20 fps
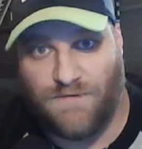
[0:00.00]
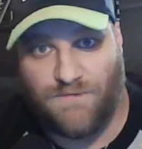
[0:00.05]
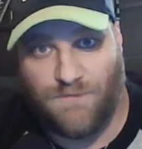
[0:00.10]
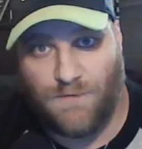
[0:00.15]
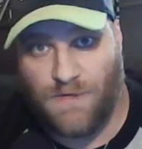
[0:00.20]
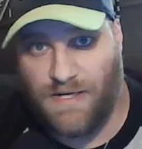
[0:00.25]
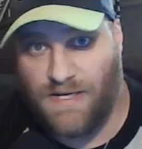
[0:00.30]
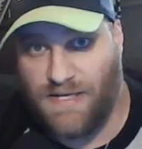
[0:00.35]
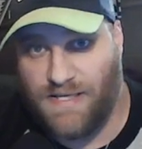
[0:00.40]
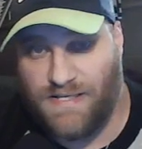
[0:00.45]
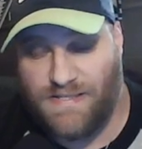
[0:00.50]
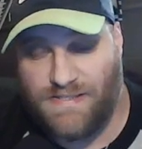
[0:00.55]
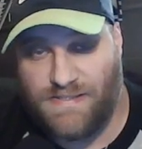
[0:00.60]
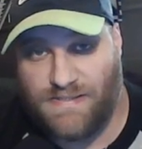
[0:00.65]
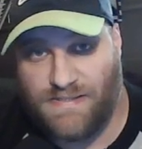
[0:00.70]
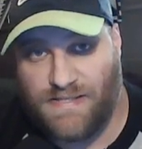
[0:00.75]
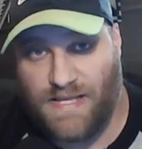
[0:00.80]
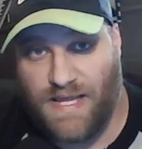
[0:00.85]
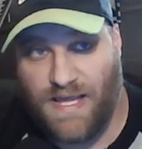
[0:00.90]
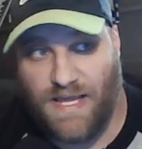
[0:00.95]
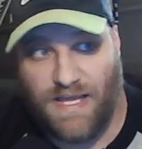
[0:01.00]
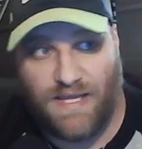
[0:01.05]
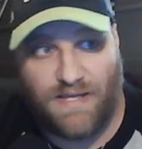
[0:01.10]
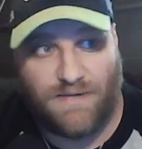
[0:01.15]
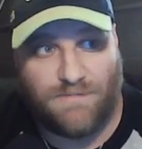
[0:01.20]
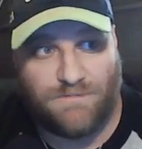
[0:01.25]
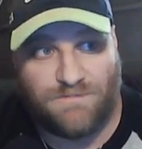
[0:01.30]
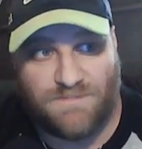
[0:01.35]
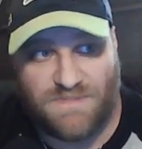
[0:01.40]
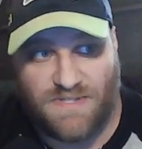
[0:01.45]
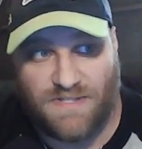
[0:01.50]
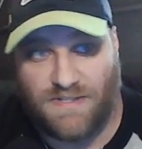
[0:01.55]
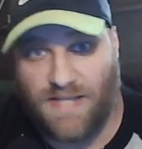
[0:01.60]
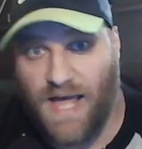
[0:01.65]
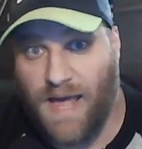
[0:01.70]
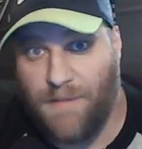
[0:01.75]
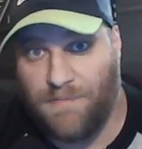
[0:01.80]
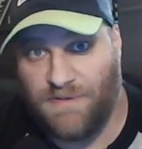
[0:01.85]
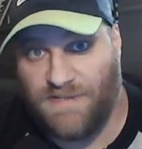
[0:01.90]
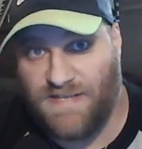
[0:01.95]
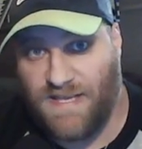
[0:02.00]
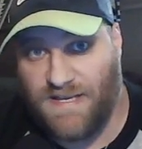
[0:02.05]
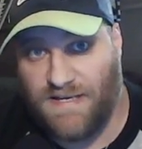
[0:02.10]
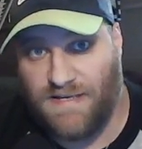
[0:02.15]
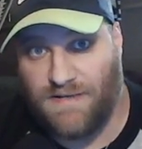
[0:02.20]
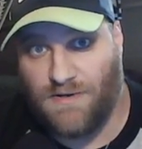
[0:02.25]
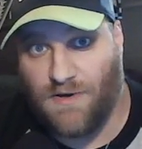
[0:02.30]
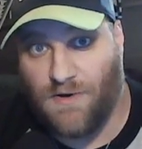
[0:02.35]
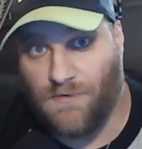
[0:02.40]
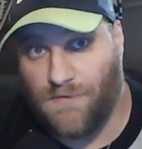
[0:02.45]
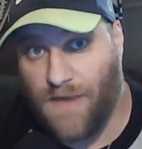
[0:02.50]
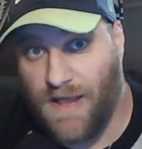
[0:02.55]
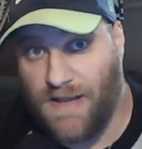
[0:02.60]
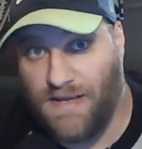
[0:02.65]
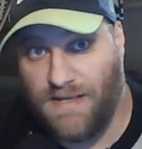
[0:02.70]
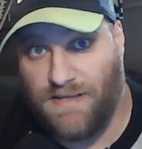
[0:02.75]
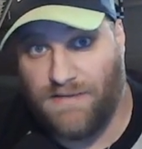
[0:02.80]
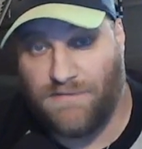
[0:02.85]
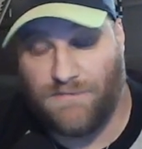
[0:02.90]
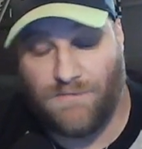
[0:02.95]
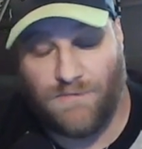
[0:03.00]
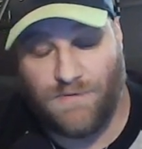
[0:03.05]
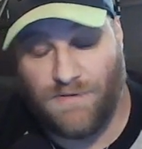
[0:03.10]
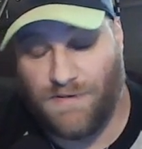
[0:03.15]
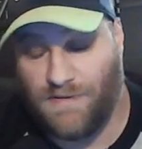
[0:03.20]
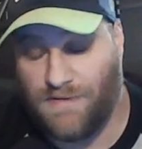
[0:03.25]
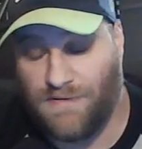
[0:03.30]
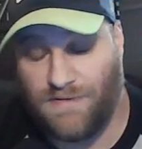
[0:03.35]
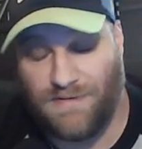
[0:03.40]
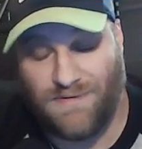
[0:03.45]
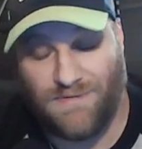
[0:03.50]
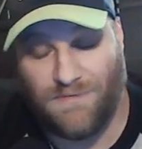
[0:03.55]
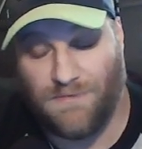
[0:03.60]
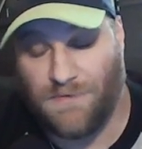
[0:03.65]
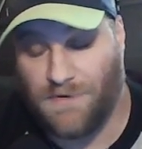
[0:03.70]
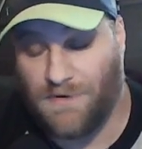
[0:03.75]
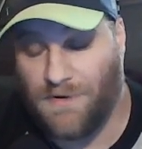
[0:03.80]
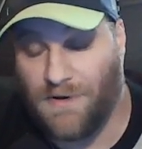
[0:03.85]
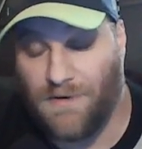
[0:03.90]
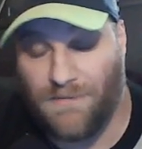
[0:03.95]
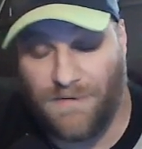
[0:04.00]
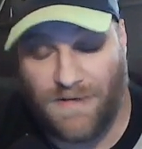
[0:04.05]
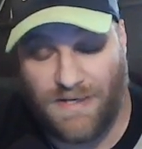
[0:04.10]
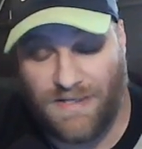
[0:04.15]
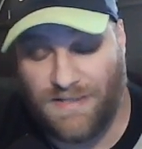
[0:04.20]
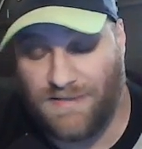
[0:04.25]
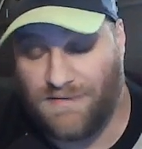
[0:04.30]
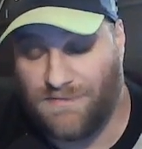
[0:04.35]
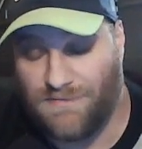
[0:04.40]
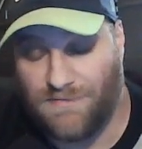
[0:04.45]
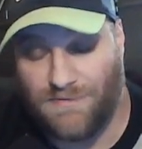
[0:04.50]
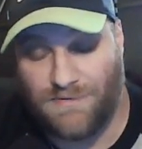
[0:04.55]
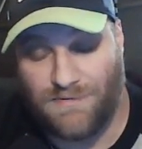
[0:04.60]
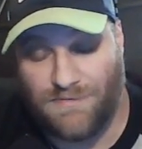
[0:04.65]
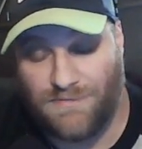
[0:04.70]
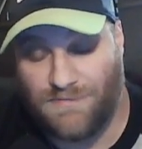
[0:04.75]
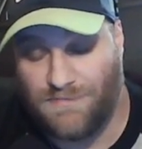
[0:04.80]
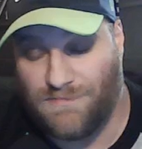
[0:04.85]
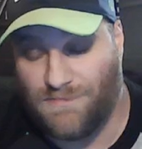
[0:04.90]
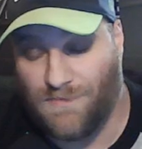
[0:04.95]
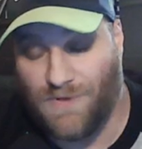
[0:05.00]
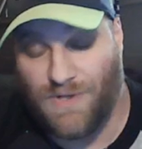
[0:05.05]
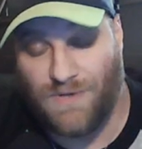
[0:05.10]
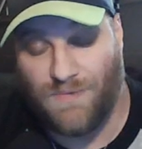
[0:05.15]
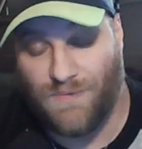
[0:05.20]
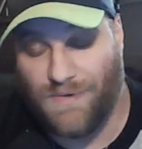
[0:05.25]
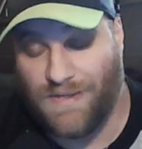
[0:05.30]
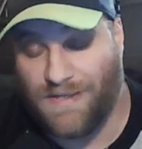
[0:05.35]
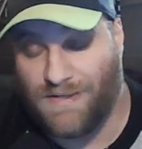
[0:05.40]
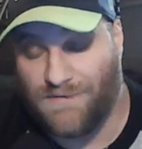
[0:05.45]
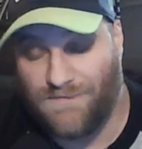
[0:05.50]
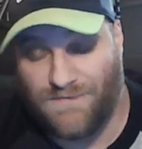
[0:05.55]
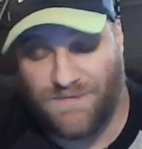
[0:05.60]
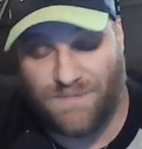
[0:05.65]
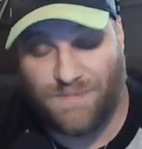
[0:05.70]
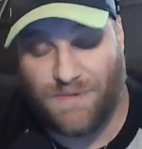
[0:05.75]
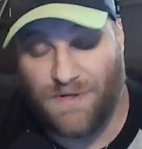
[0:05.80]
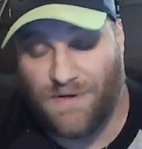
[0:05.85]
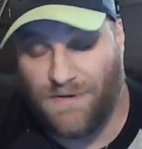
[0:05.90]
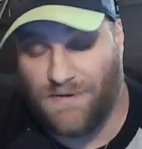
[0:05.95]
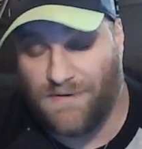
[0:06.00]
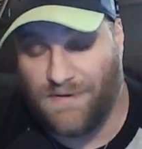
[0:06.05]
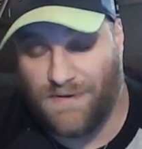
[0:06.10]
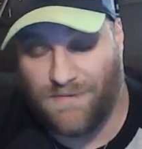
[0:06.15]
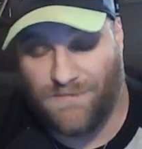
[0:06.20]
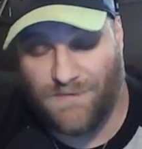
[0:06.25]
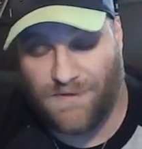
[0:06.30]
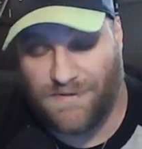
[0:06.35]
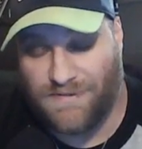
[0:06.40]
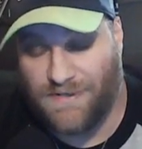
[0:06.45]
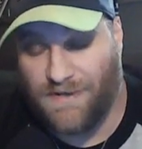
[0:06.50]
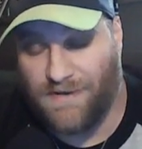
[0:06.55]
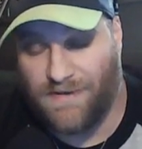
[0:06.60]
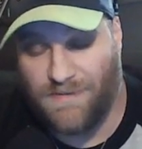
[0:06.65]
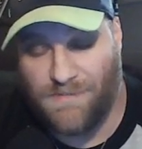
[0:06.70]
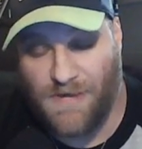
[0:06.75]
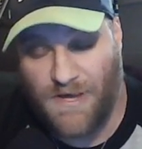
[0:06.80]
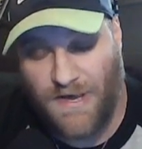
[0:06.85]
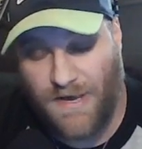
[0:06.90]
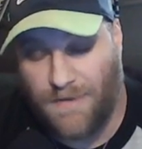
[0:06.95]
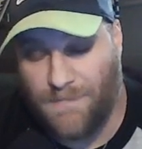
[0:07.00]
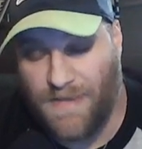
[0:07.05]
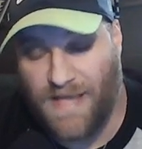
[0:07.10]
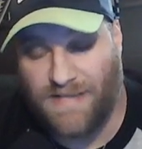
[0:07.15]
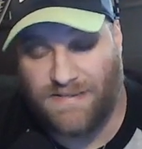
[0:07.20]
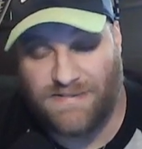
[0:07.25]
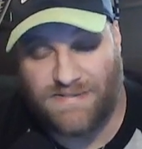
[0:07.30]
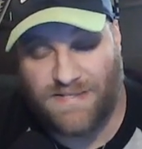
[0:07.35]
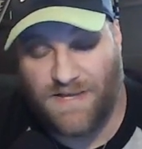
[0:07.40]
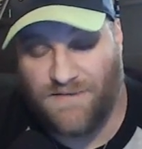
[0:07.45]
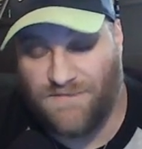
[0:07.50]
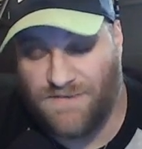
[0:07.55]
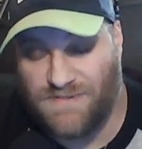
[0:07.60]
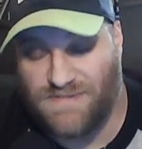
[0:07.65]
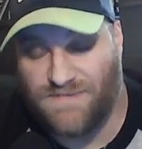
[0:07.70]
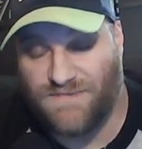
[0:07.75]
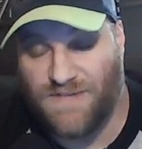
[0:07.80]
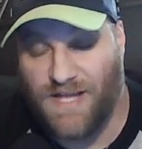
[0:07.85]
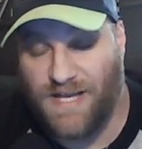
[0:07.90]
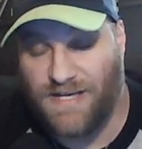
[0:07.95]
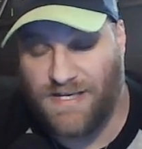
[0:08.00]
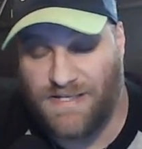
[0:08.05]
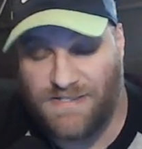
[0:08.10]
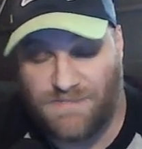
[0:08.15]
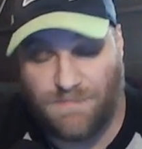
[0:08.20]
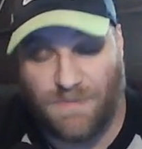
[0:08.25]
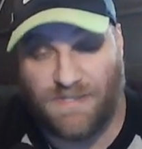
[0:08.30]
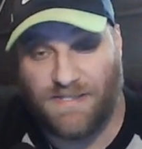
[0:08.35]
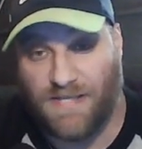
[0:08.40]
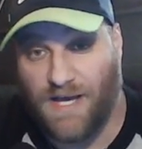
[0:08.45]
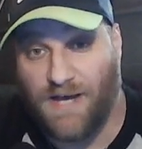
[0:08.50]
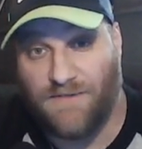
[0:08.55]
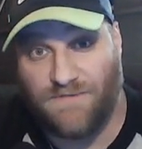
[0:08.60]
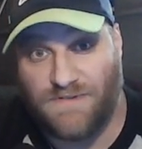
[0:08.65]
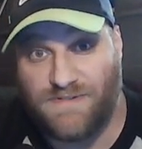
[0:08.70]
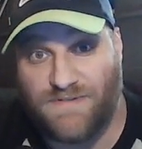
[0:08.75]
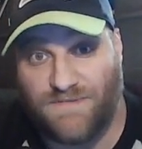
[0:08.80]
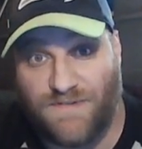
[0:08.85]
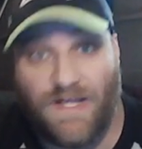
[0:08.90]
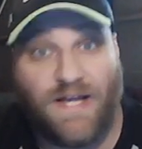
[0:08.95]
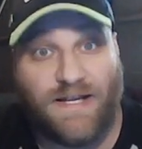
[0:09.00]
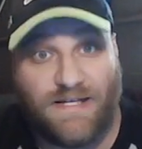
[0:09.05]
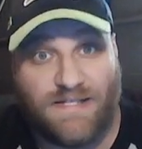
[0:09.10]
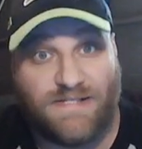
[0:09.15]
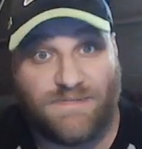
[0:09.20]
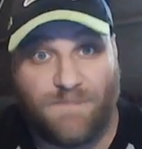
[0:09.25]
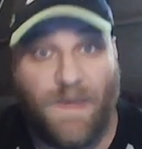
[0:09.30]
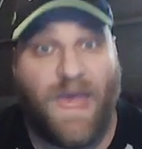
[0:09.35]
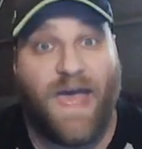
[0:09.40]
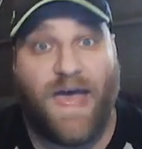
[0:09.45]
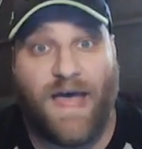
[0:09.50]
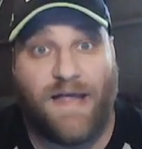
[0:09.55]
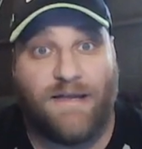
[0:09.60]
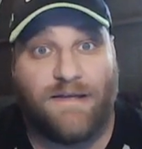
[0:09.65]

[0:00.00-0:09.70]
what is a dilapidated already We're already through 1 week of football, and we're talking about how bad this offensive line is. But the offensive line is bad.